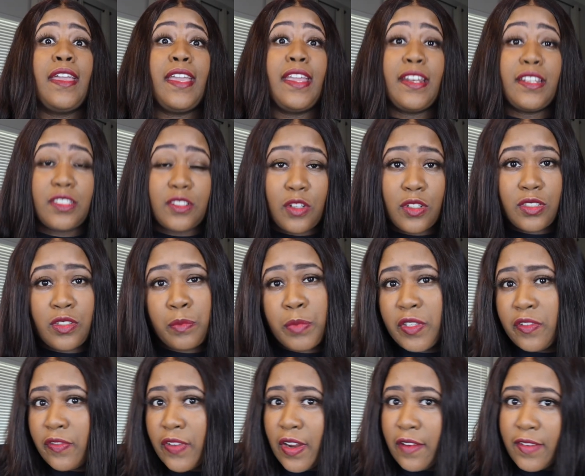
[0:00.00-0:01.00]
it is going to
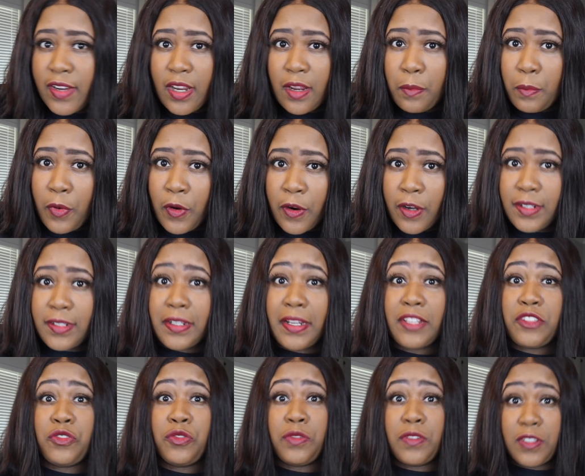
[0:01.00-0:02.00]
be very important
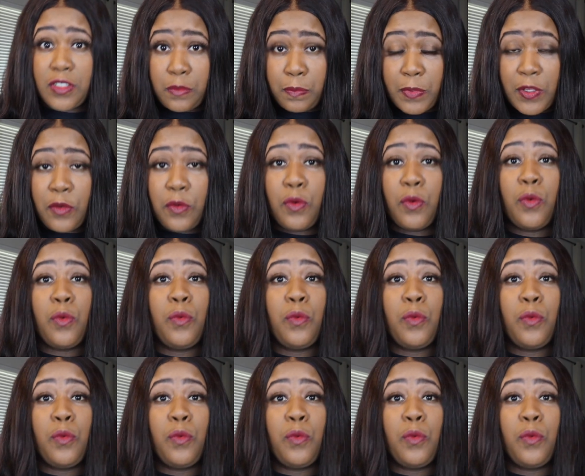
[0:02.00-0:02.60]
that you dispute